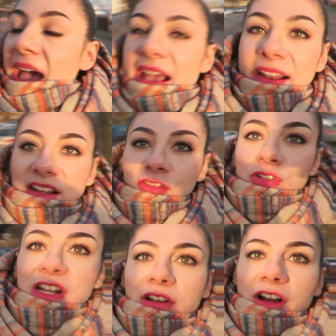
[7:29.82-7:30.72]
Man, the
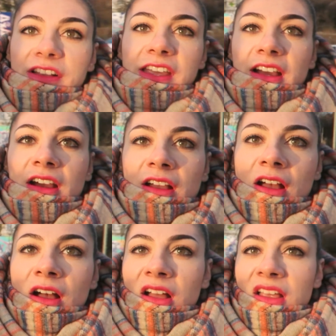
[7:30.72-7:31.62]
street art here,
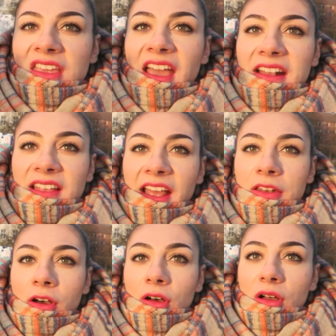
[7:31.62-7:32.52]
can't
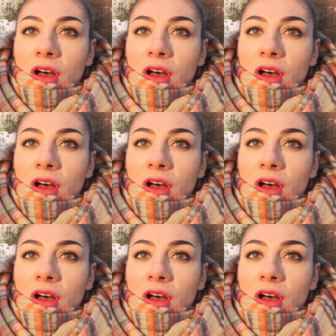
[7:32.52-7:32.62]
handle.